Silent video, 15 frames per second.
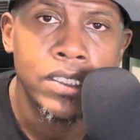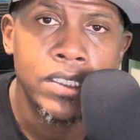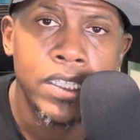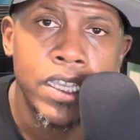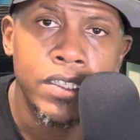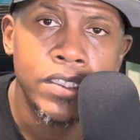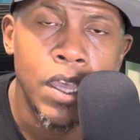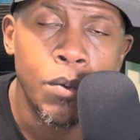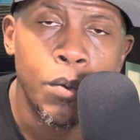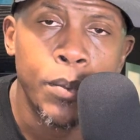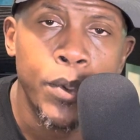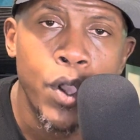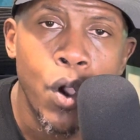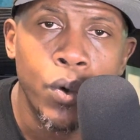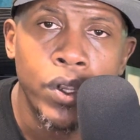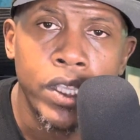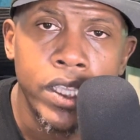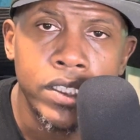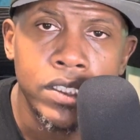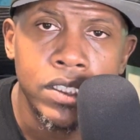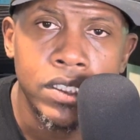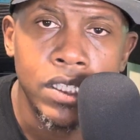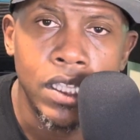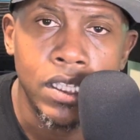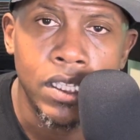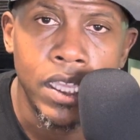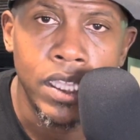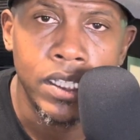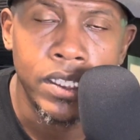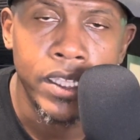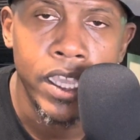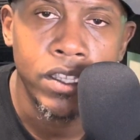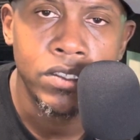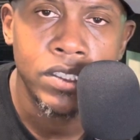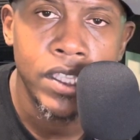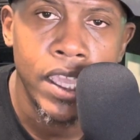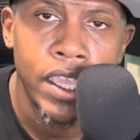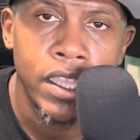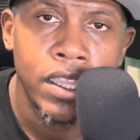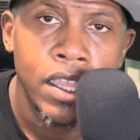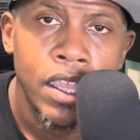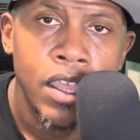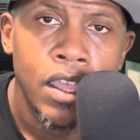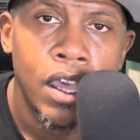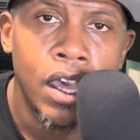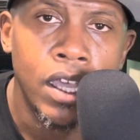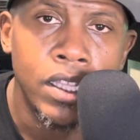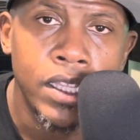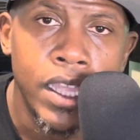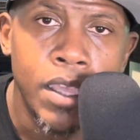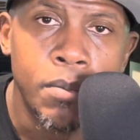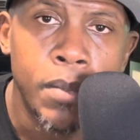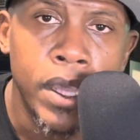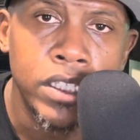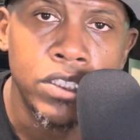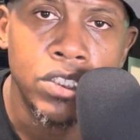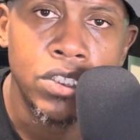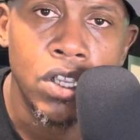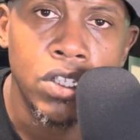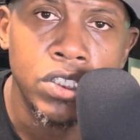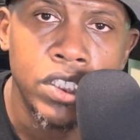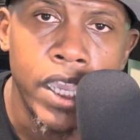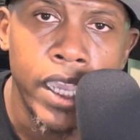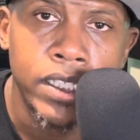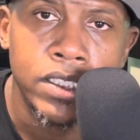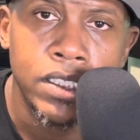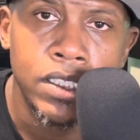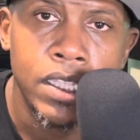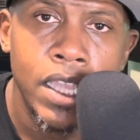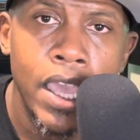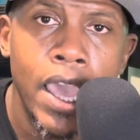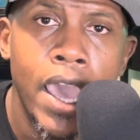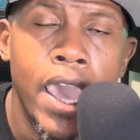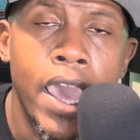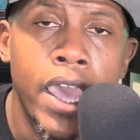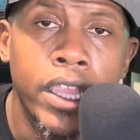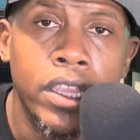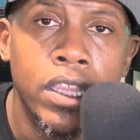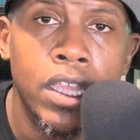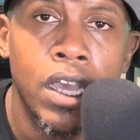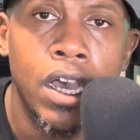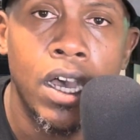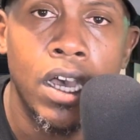teams that will be going against each other in Dell State, led by Deshaun Jackson, and